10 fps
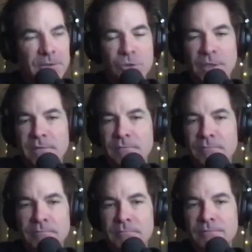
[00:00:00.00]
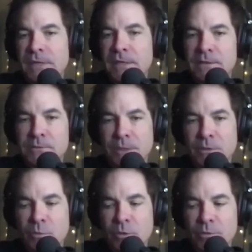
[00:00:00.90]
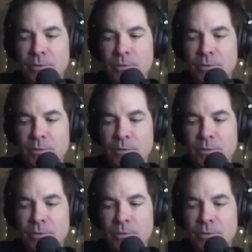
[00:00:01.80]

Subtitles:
Train fans might want to